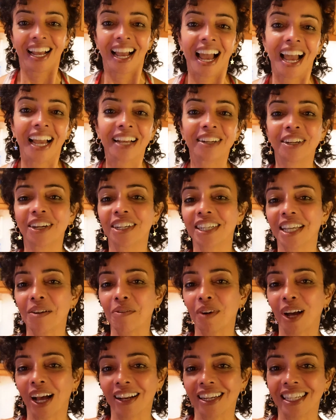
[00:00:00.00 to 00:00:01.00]
And cooking
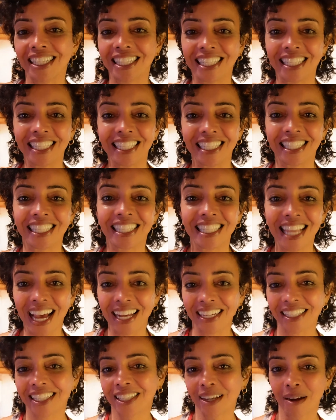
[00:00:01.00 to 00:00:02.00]
while listening to
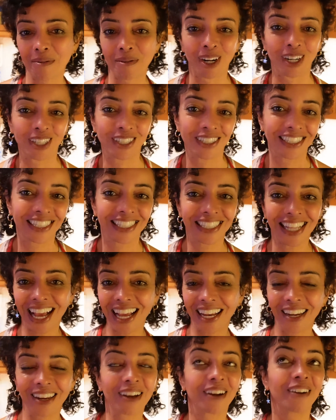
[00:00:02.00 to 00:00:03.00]
Donna Summer.
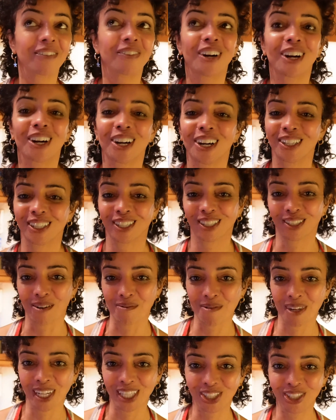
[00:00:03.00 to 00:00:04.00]
I love her so
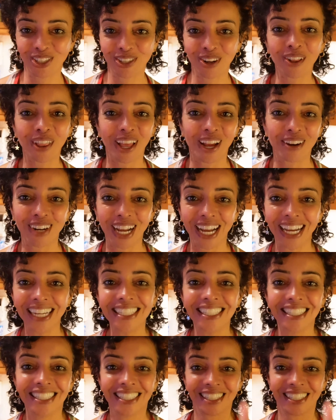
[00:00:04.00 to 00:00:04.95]
much, you know that, right?